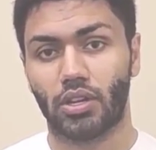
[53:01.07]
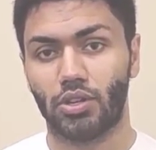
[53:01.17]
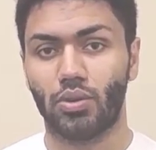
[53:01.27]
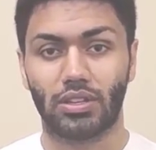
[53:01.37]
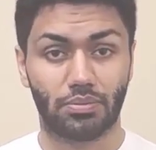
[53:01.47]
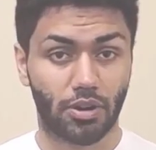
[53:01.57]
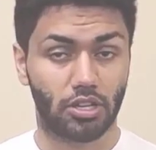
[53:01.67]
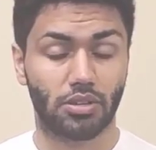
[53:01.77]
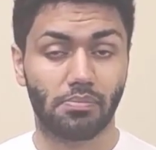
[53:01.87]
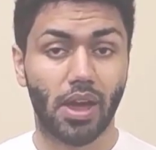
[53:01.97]
You as a
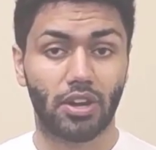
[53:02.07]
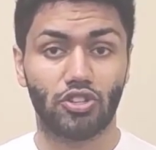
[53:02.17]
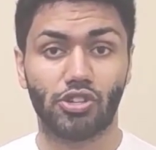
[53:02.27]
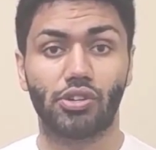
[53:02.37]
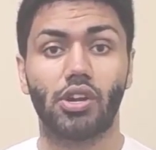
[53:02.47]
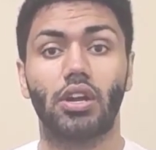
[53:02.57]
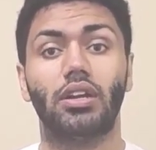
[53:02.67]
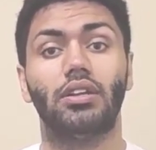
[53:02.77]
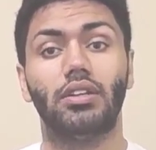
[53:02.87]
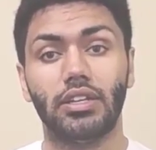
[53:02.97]
project manager
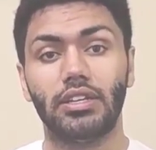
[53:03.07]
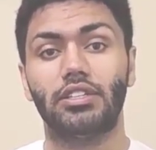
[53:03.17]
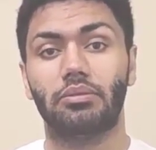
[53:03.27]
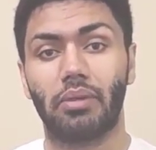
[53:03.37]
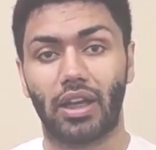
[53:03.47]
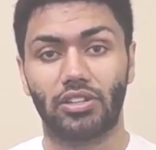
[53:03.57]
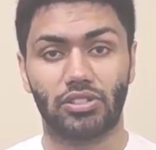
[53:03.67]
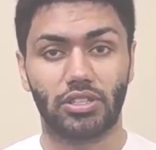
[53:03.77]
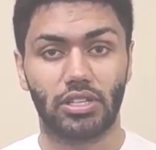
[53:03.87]
need to manage the